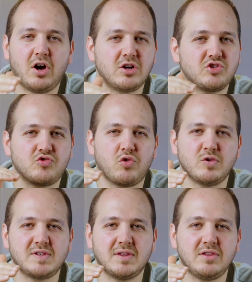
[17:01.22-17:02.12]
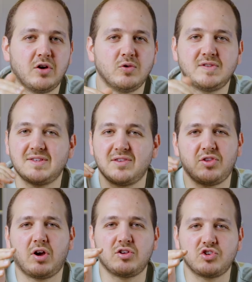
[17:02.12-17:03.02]
harsh roasted notes,
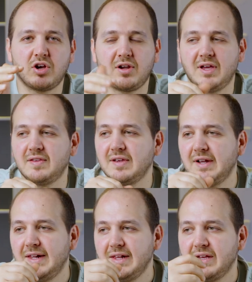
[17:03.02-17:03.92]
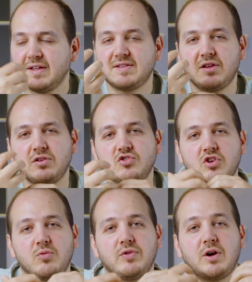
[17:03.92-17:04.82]
dark chocolate. It's not
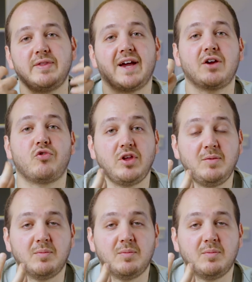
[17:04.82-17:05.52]
enjoyable without that creamy